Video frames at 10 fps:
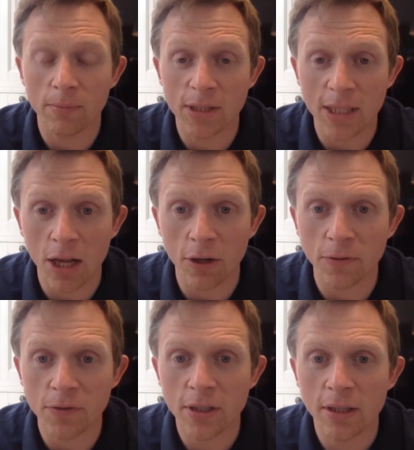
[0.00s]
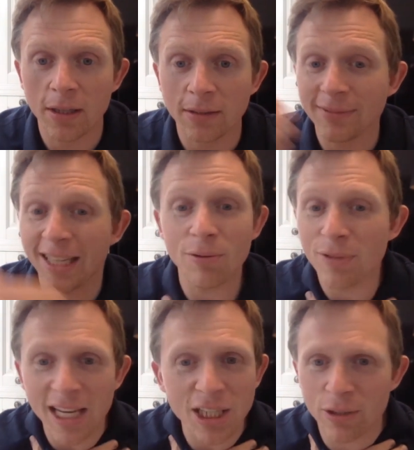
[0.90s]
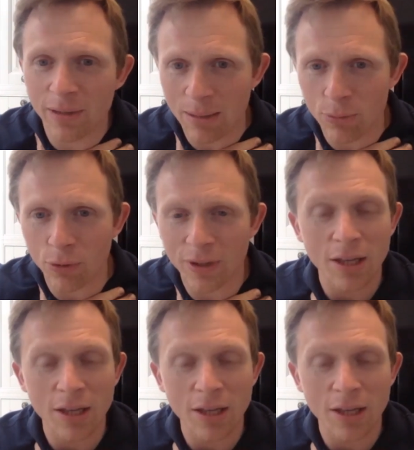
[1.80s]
themselves, they don't need you anymore.